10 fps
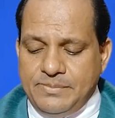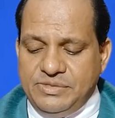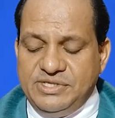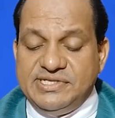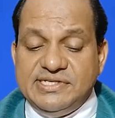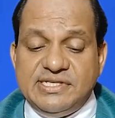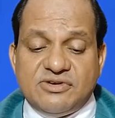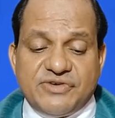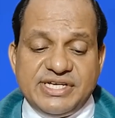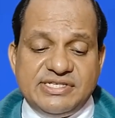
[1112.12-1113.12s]
This is the
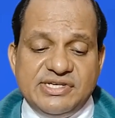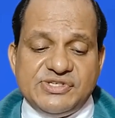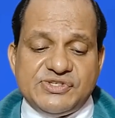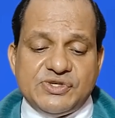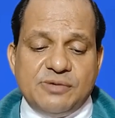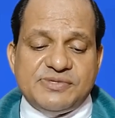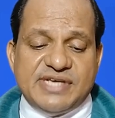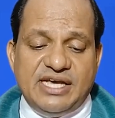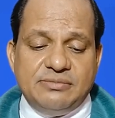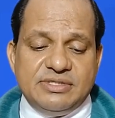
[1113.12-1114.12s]
greatness of
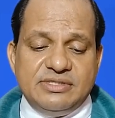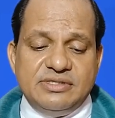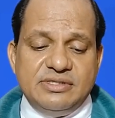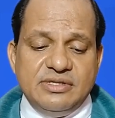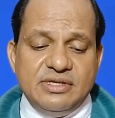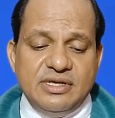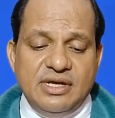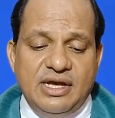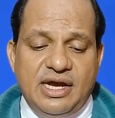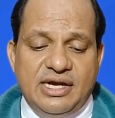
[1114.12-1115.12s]
Simon,
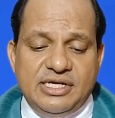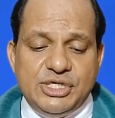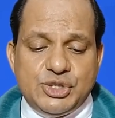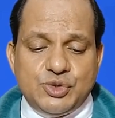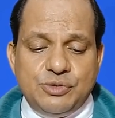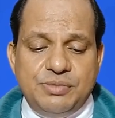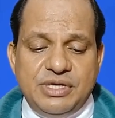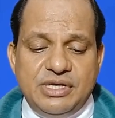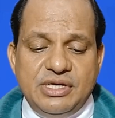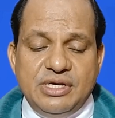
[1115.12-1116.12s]
and he should
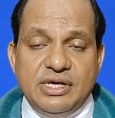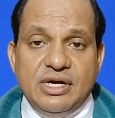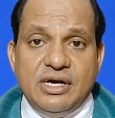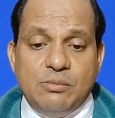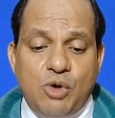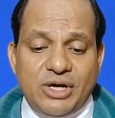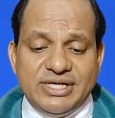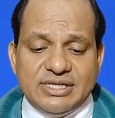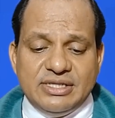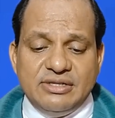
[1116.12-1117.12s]
be a
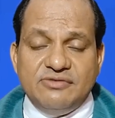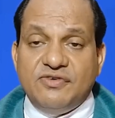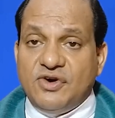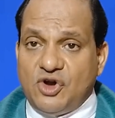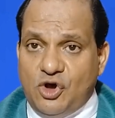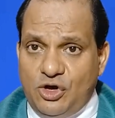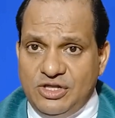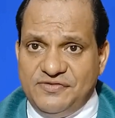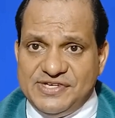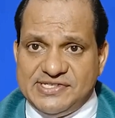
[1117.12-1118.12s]
model for
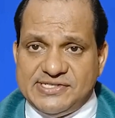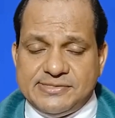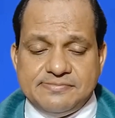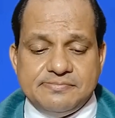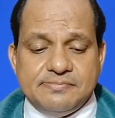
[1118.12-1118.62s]
all of us.